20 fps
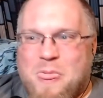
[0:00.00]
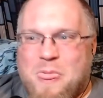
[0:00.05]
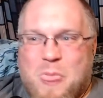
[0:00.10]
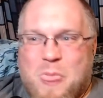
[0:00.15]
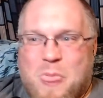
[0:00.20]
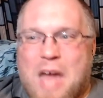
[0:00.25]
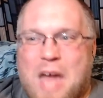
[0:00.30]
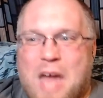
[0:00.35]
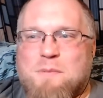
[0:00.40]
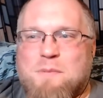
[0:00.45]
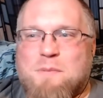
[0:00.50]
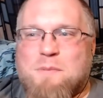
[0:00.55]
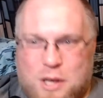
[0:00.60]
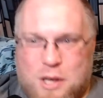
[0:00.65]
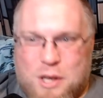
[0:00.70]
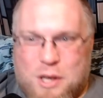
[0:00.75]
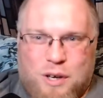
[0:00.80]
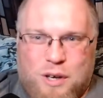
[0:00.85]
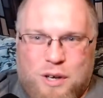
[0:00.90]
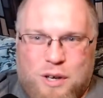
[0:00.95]
that's pretty
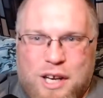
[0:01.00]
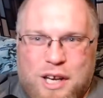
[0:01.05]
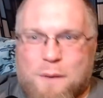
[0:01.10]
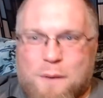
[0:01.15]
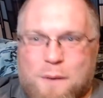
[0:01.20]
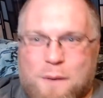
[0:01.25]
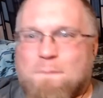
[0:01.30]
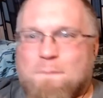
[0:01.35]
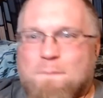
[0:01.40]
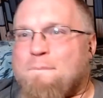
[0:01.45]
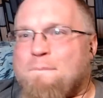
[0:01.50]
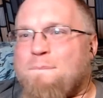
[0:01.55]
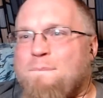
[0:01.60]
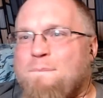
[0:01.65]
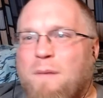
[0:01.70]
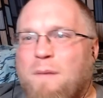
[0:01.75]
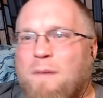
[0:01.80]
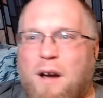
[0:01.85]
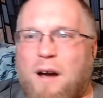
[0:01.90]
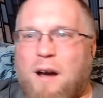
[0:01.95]
cool in here.
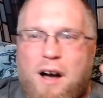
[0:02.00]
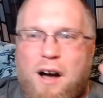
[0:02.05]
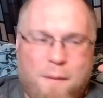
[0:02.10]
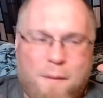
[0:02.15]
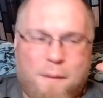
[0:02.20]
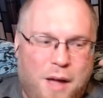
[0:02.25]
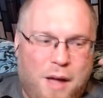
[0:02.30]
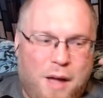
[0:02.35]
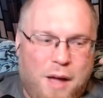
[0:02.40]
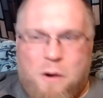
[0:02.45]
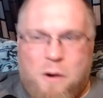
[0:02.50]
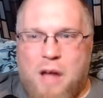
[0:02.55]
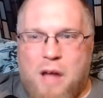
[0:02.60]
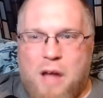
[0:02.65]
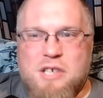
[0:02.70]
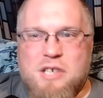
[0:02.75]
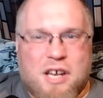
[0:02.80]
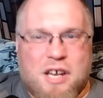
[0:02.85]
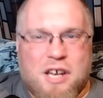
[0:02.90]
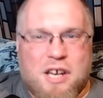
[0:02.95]

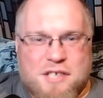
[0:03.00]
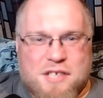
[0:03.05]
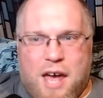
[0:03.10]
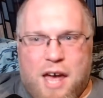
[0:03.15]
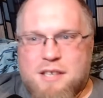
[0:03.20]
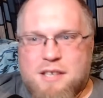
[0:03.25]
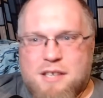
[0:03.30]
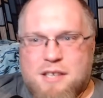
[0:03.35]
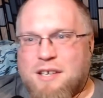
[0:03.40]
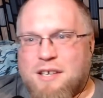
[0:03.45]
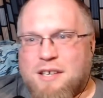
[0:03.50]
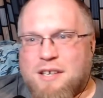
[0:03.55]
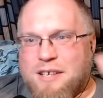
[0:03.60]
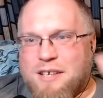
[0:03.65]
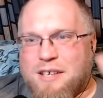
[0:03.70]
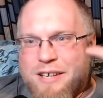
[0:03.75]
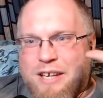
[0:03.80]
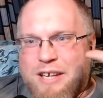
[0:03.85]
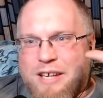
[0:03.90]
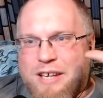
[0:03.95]
As he does that,
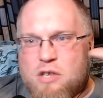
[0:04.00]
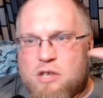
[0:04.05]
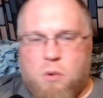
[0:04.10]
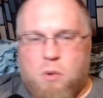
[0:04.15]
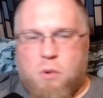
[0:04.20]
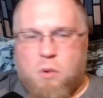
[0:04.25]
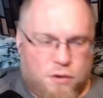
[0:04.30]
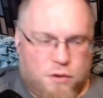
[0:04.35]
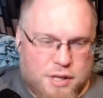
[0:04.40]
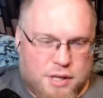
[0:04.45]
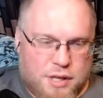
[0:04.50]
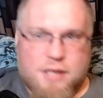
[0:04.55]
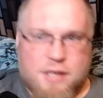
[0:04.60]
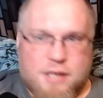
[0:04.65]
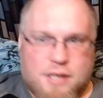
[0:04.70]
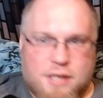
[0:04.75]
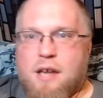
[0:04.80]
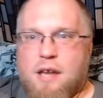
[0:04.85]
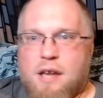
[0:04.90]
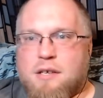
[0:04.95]
it's one of those
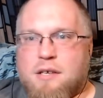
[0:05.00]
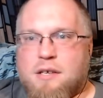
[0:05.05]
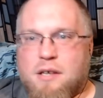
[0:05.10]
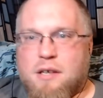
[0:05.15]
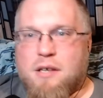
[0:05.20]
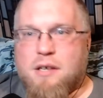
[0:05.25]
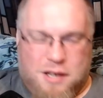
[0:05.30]
things that